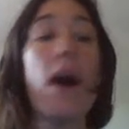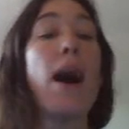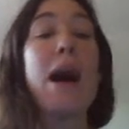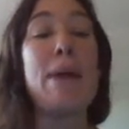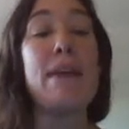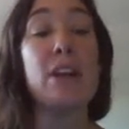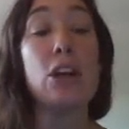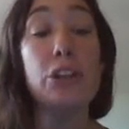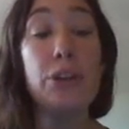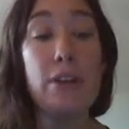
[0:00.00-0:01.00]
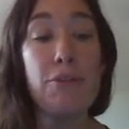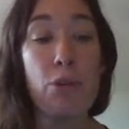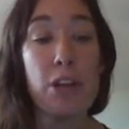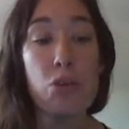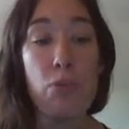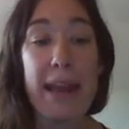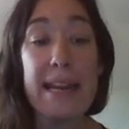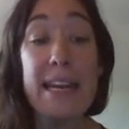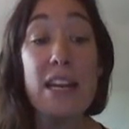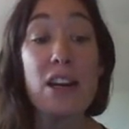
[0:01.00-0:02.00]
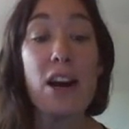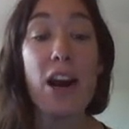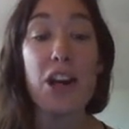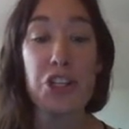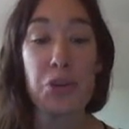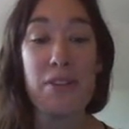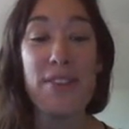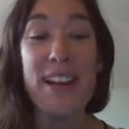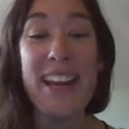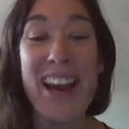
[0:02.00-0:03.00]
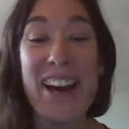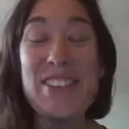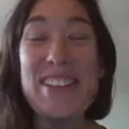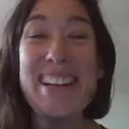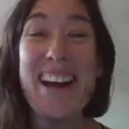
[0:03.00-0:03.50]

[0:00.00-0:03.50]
I've included for you right here a short video